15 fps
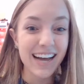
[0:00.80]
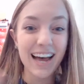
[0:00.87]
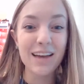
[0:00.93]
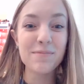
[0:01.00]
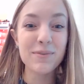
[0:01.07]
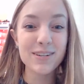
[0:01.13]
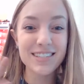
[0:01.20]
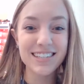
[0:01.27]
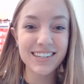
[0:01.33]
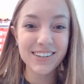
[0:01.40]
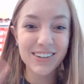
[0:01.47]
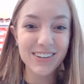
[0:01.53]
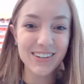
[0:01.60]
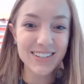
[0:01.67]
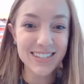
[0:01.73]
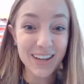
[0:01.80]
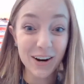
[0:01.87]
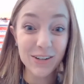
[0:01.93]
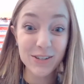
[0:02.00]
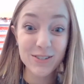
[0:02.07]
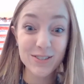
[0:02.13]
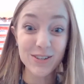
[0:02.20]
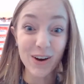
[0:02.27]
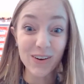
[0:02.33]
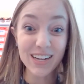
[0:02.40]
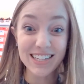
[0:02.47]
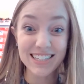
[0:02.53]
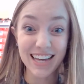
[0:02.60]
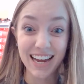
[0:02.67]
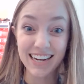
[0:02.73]
boys and girls. Are you so
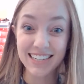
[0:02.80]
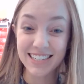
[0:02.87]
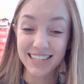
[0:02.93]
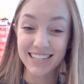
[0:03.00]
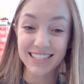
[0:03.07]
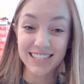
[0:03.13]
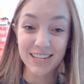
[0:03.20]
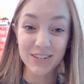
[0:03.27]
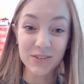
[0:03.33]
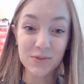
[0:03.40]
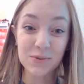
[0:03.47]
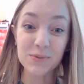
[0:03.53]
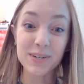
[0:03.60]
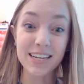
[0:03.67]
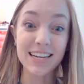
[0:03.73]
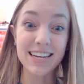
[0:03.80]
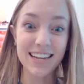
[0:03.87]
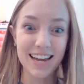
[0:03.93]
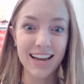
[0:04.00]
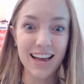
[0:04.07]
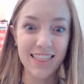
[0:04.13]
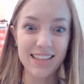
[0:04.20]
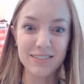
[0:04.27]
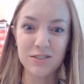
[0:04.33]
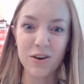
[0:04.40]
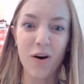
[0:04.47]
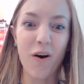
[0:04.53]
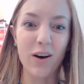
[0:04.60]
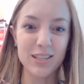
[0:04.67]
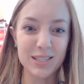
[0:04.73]
excited to continue reading this
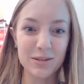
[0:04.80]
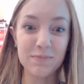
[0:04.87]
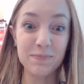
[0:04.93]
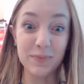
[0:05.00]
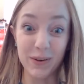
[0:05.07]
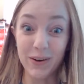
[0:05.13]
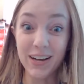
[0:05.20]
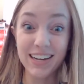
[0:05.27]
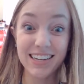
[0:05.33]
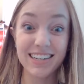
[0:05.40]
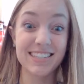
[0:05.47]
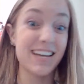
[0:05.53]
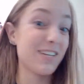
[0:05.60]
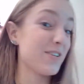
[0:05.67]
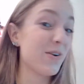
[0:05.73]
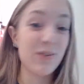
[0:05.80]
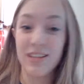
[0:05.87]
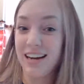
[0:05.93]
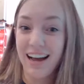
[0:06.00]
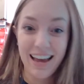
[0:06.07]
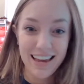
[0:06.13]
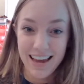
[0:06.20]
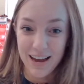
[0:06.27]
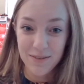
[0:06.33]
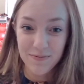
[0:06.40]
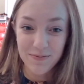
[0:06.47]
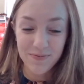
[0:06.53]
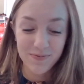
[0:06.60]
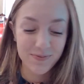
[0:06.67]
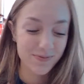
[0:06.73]
awesome book? Because I know that I am.
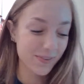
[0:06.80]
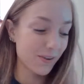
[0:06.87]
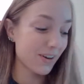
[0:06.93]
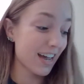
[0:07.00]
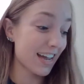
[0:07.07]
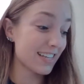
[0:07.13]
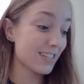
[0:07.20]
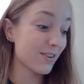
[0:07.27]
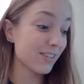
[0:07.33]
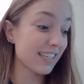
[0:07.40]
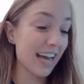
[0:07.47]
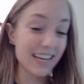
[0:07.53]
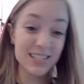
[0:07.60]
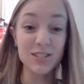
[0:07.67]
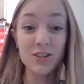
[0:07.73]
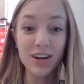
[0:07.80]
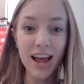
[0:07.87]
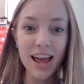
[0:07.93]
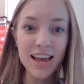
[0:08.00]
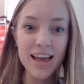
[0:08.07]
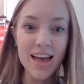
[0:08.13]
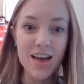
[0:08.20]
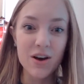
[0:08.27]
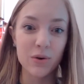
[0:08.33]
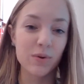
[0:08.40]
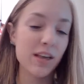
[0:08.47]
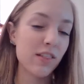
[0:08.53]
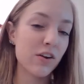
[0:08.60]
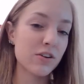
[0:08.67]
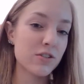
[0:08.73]
Okay, so yesterday
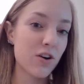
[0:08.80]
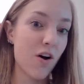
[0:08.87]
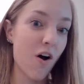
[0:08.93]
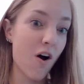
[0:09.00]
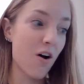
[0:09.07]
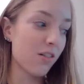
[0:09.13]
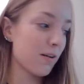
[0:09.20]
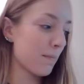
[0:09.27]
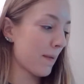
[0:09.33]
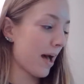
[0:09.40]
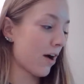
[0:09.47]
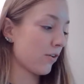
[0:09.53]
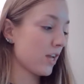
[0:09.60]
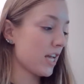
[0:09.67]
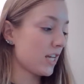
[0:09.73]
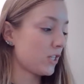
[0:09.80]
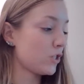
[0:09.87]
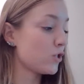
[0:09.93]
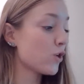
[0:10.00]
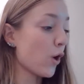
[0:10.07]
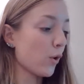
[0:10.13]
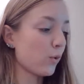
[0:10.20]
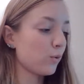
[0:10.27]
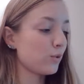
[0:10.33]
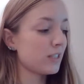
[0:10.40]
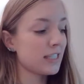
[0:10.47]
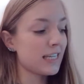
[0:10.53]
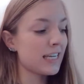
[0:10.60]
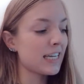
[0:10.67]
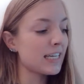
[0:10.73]
we learned all about
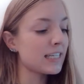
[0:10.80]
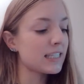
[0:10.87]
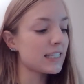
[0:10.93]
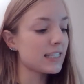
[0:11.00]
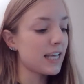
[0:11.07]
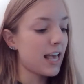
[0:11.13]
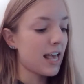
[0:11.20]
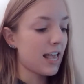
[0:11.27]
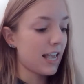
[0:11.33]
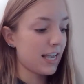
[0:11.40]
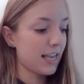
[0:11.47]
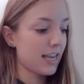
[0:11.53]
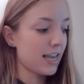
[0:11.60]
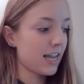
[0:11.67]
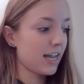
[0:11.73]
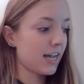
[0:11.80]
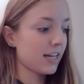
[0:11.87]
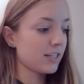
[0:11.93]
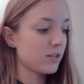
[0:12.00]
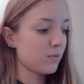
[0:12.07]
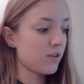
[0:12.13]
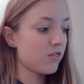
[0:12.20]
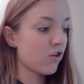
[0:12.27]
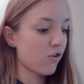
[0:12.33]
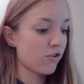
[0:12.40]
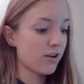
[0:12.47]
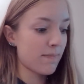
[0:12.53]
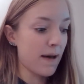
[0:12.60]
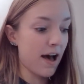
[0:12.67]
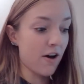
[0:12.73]
noses and we learned
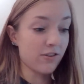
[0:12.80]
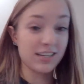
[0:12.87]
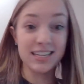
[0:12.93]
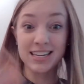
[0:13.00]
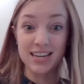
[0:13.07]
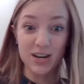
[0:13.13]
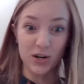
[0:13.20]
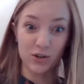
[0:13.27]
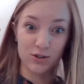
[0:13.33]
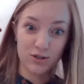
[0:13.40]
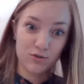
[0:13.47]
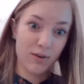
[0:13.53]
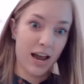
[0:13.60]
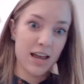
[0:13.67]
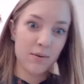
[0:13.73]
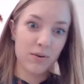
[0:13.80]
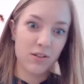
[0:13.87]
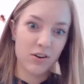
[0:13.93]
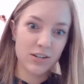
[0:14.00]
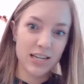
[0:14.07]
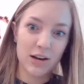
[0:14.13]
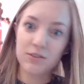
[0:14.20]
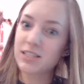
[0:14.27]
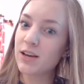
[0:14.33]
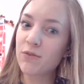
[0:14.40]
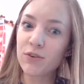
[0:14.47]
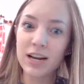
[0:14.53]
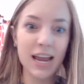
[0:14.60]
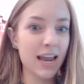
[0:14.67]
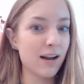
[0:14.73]
about ears, right? We learned how
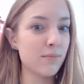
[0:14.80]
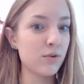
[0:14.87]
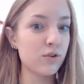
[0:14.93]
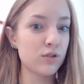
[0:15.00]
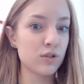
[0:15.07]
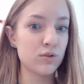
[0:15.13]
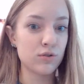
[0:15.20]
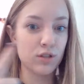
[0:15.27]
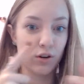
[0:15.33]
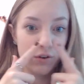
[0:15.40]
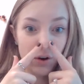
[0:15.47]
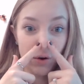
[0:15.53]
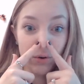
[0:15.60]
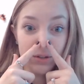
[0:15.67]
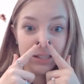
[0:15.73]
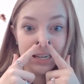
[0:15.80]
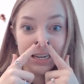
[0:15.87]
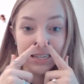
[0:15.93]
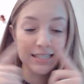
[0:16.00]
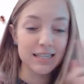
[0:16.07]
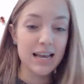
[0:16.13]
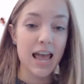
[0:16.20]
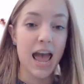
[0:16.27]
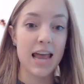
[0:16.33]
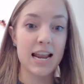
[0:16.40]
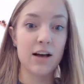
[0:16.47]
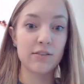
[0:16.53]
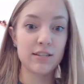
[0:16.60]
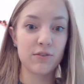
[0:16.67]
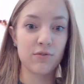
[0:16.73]
different animals use their noses and
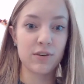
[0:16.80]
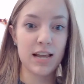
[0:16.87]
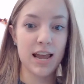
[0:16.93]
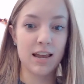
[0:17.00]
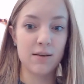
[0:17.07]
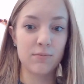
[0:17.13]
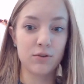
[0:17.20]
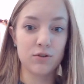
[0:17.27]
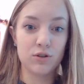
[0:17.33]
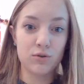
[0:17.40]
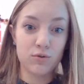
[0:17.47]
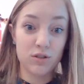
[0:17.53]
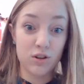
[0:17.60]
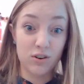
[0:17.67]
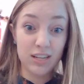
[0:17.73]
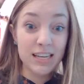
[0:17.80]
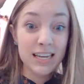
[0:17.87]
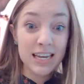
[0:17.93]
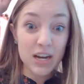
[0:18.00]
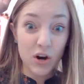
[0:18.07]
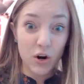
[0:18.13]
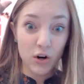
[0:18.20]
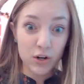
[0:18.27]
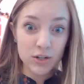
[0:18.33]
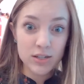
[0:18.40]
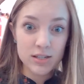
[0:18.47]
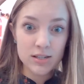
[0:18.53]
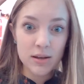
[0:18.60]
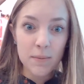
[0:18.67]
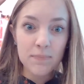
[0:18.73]
how different animals use their
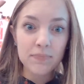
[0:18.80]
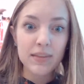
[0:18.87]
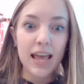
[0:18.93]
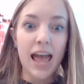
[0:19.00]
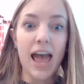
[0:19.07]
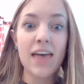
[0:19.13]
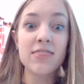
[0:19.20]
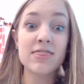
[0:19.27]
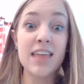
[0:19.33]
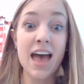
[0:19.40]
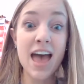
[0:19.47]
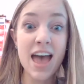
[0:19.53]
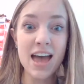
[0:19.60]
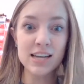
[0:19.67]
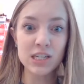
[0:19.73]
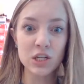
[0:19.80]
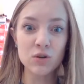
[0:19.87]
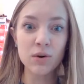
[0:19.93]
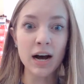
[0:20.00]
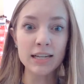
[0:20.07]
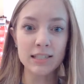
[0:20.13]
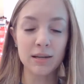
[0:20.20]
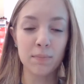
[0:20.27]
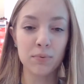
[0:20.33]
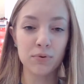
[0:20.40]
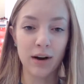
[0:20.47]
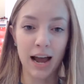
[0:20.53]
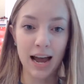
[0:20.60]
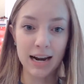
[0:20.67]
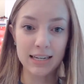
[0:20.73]
ears. And then you got to
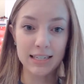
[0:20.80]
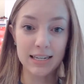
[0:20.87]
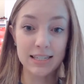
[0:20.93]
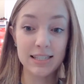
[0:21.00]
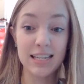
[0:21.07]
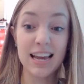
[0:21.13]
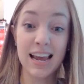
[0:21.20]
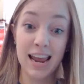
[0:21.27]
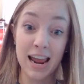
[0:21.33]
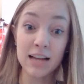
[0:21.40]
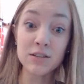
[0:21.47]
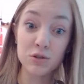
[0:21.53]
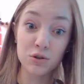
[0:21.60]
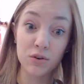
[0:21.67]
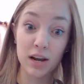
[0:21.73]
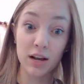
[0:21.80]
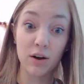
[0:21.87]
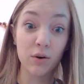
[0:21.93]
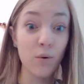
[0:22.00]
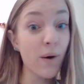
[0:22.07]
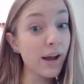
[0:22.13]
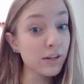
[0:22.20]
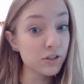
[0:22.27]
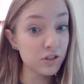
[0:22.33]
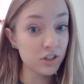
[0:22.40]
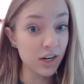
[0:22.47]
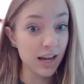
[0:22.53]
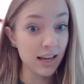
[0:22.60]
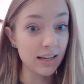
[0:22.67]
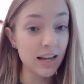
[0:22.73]
practice answering a
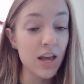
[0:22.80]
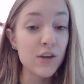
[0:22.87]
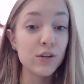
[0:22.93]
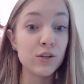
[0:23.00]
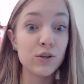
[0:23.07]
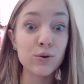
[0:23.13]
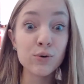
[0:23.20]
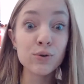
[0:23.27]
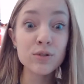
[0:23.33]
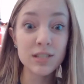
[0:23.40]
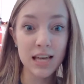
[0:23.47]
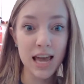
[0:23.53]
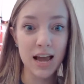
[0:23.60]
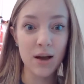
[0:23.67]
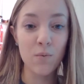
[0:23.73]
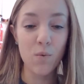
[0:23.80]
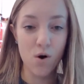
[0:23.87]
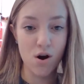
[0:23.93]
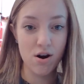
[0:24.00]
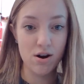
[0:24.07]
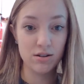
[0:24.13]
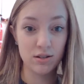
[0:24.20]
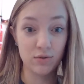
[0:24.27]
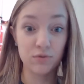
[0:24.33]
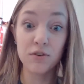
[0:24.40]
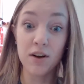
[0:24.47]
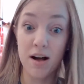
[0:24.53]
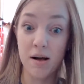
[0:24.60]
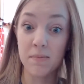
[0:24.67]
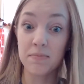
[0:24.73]
question using words
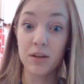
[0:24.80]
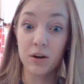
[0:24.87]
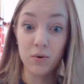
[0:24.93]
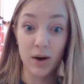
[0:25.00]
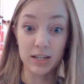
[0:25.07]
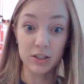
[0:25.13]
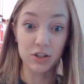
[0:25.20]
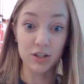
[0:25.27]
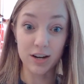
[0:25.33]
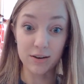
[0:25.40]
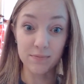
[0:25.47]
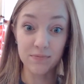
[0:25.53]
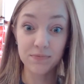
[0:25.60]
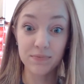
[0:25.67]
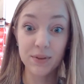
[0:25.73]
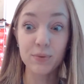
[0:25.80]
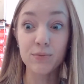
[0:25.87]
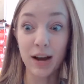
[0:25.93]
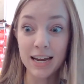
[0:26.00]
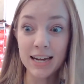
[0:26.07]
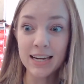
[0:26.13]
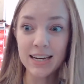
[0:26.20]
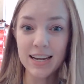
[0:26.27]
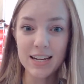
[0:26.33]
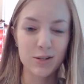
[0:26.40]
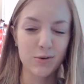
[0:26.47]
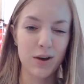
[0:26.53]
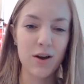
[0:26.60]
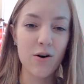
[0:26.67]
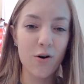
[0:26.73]
from the question, right?
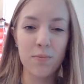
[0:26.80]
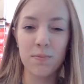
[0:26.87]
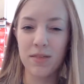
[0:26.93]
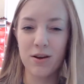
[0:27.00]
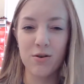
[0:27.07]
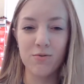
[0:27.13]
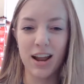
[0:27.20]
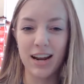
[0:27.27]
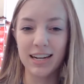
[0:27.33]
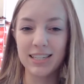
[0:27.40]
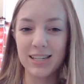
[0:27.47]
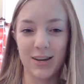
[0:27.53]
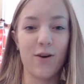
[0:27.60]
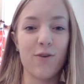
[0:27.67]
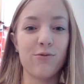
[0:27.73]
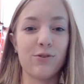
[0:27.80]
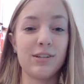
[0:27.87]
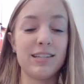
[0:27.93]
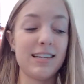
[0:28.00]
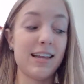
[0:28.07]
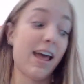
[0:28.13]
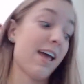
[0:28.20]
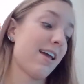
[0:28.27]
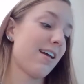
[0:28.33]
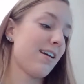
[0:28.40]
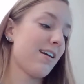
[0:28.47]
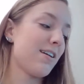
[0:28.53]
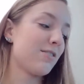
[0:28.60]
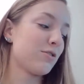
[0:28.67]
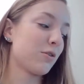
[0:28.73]
So I hope that you're ready to go for today.
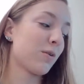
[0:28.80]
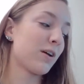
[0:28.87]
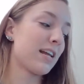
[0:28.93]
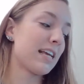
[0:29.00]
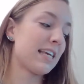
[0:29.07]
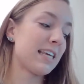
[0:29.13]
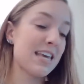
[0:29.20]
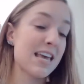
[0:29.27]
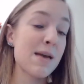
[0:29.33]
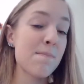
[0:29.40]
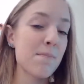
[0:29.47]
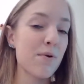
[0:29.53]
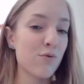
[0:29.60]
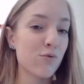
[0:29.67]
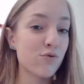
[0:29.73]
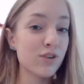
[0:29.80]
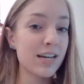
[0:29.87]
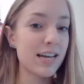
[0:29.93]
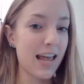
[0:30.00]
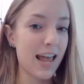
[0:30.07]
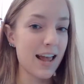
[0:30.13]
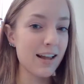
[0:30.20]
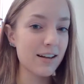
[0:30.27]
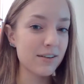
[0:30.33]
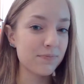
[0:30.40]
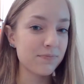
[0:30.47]
So we're going to keep reading.